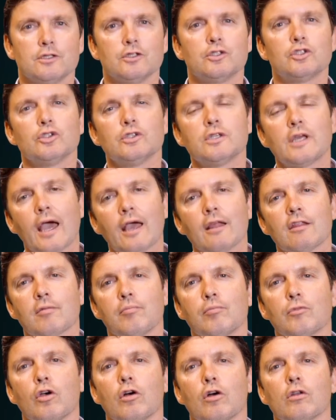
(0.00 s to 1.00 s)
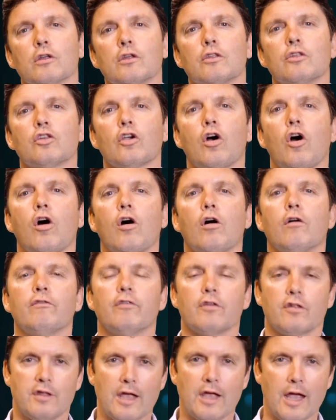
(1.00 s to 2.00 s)
you should gain some knowledge
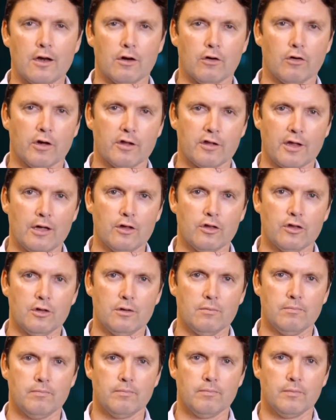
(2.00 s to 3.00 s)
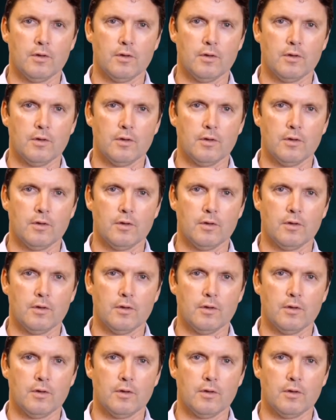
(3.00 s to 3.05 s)
of standardization